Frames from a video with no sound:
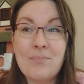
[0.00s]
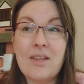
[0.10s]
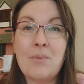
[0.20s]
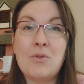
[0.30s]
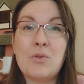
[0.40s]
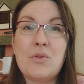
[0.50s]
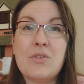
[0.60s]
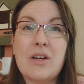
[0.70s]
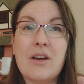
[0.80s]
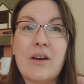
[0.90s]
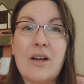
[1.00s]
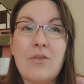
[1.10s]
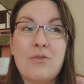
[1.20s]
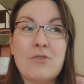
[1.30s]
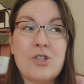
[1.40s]
And we're also going
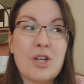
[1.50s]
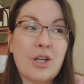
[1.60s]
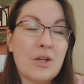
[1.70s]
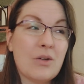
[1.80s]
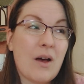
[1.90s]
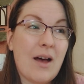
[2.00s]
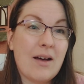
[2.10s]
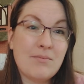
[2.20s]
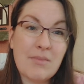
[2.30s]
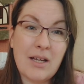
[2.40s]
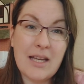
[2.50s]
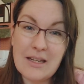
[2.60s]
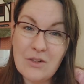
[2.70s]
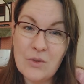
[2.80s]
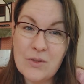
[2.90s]
off to my
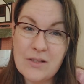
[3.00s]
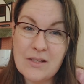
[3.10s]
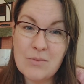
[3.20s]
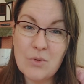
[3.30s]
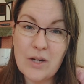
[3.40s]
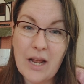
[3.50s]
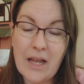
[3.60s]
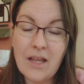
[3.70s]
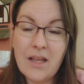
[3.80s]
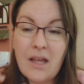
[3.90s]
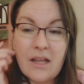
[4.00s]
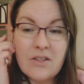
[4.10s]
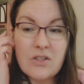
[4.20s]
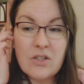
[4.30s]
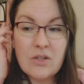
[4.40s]
in-laws this morning
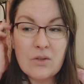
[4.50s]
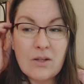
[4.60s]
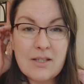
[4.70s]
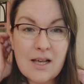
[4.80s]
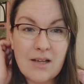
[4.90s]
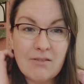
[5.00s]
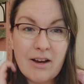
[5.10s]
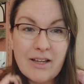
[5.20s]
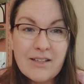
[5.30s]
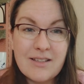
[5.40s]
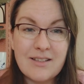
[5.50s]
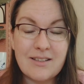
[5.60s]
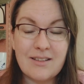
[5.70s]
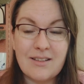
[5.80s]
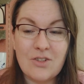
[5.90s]
to decorate
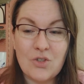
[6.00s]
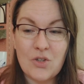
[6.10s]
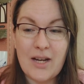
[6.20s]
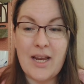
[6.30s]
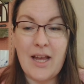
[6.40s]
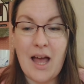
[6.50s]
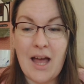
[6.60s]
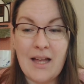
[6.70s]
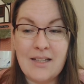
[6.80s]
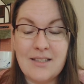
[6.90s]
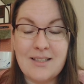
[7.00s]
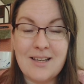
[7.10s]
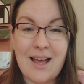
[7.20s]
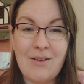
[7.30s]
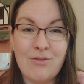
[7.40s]
the tree and
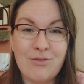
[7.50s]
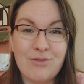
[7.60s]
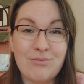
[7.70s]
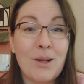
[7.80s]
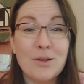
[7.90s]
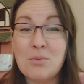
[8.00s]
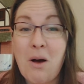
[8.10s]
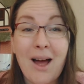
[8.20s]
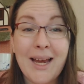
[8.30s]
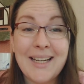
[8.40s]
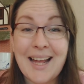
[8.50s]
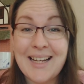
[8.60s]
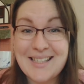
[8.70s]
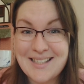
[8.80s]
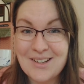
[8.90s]
have mulled wine
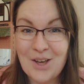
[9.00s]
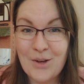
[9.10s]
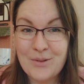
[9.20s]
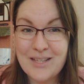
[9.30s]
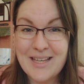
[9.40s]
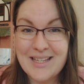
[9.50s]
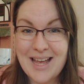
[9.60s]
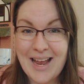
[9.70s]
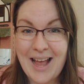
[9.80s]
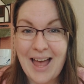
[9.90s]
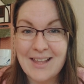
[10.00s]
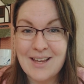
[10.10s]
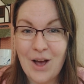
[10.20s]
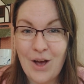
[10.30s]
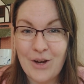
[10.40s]
and just a cozy day at
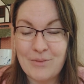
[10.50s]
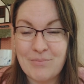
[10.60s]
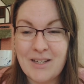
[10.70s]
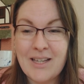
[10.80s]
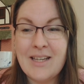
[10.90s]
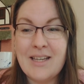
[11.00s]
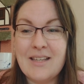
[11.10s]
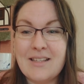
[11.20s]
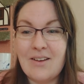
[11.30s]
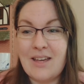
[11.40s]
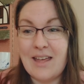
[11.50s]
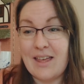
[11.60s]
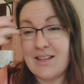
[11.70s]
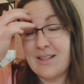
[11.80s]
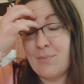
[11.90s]
home. So yeah,
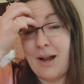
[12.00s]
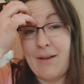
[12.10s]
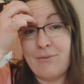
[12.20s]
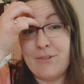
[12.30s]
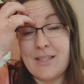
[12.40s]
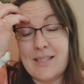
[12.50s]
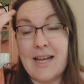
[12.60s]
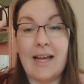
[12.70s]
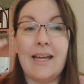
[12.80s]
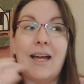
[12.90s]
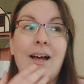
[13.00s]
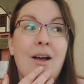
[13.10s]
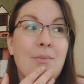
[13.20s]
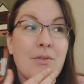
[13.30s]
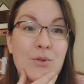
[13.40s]
that's the plan for today.
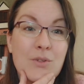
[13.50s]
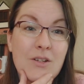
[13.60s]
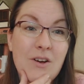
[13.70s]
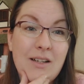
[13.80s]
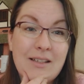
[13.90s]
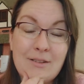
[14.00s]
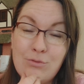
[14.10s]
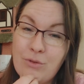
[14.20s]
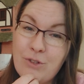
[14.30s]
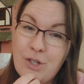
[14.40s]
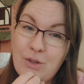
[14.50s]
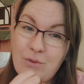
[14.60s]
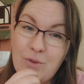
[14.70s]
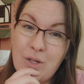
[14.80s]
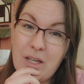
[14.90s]
I've also got a little review
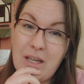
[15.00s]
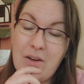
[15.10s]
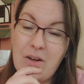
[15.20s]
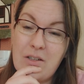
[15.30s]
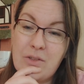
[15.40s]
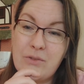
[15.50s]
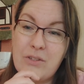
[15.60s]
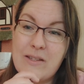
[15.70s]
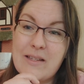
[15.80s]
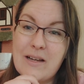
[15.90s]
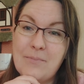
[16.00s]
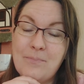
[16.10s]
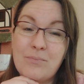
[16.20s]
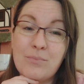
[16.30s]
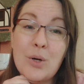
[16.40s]
for you of some
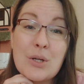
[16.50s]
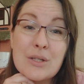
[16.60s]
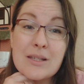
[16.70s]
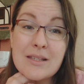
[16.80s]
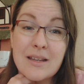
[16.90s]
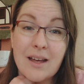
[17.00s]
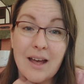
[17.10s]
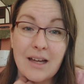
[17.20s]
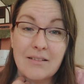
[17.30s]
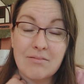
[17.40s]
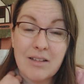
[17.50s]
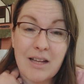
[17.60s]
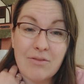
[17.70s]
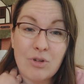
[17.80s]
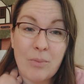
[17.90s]
books
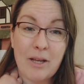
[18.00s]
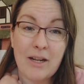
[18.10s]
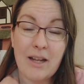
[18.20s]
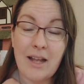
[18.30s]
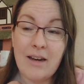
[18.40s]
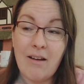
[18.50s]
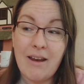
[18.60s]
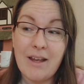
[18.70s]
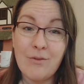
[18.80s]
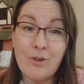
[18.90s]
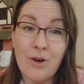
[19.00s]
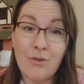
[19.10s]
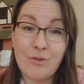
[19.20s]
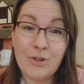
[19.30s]
that Robin and I have got for